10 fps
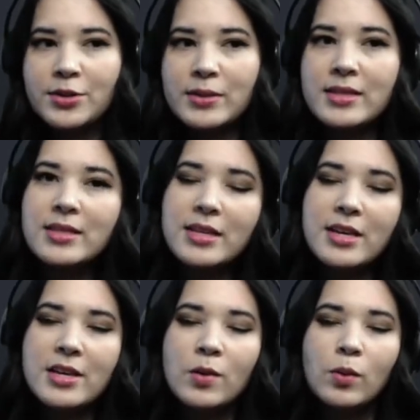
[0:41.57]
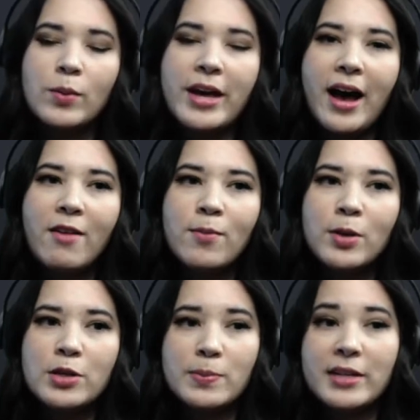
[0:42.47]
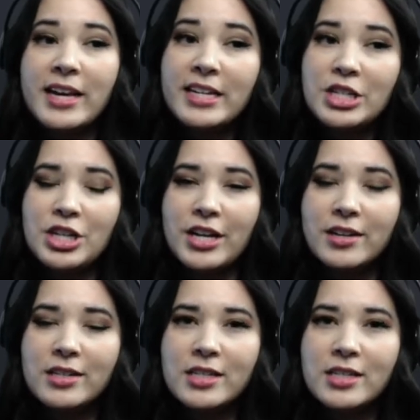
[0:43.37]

you can see when we have multiplication,